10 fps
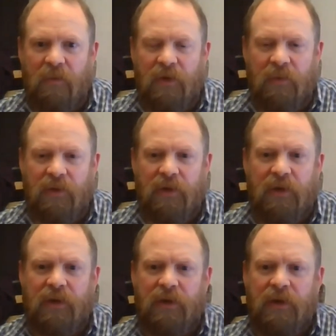We
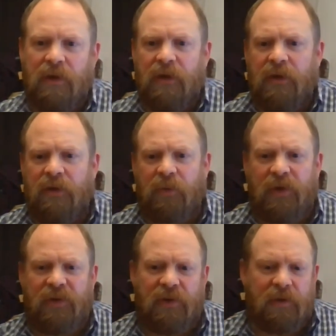were
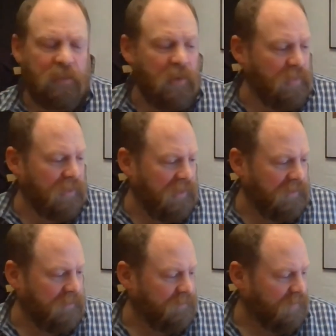20 people,